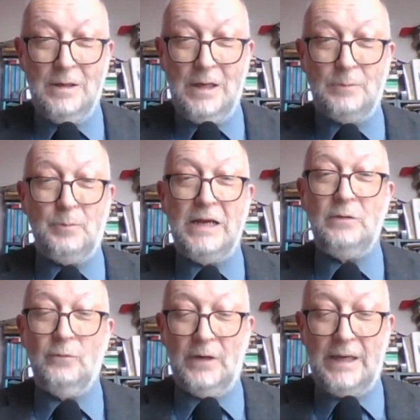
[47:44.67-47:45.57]
It
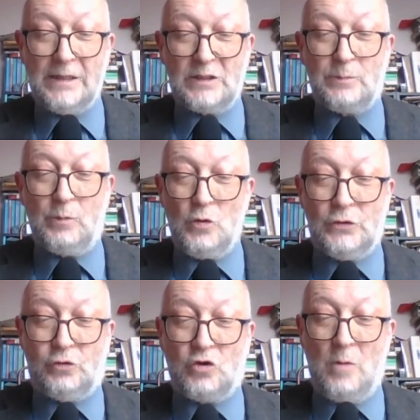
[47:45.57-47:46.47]
painfully
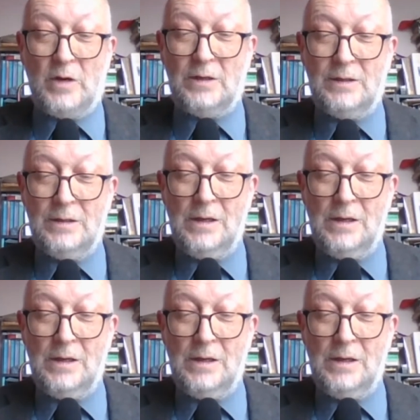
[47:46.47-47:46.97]
explores trauma,